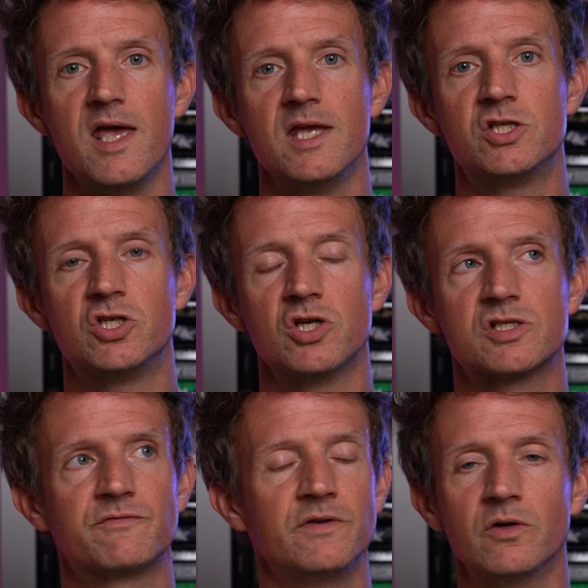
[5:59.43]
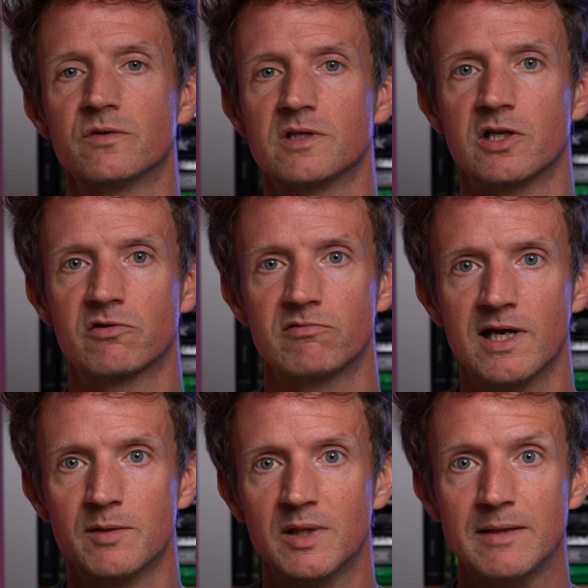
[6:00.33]
It just feels
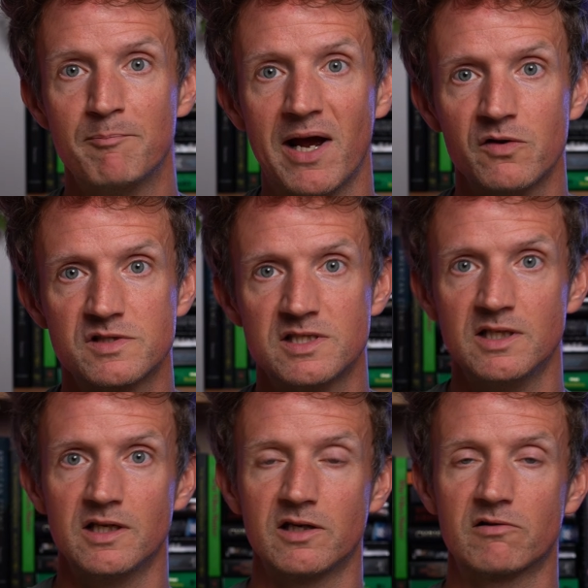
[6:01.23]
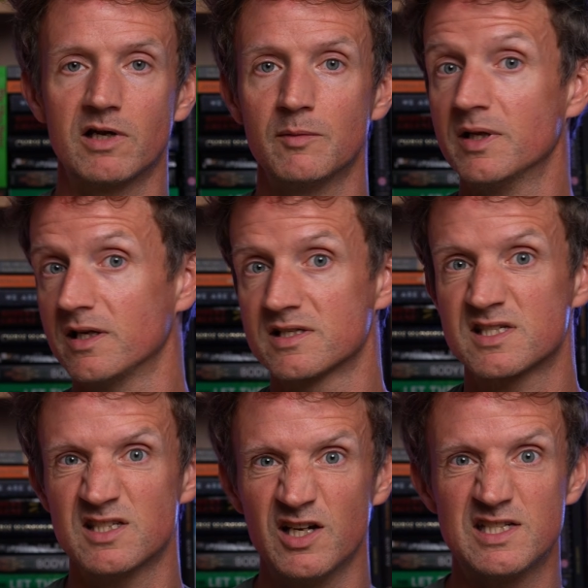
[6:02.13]
incredibly bouncy, incredibly
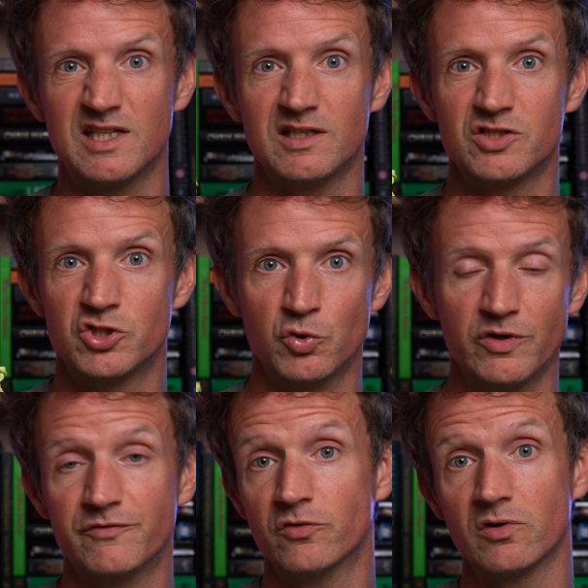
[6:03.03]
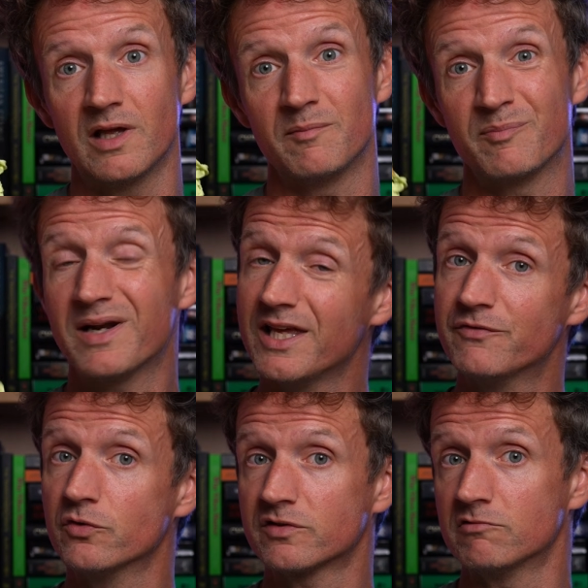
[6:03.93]
exciting, joyful, and
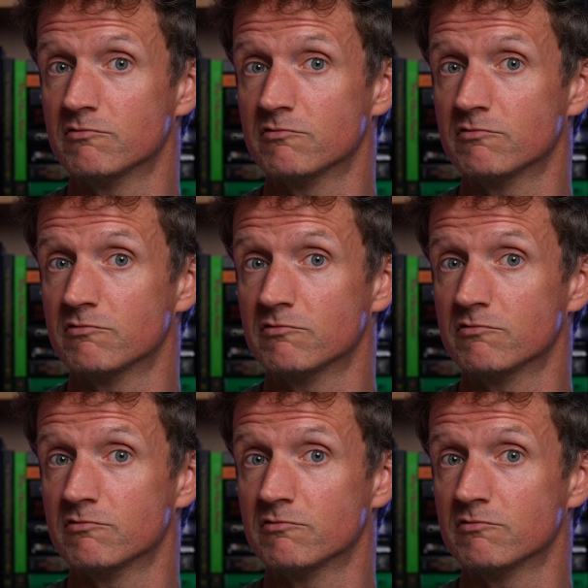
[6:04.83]
playful to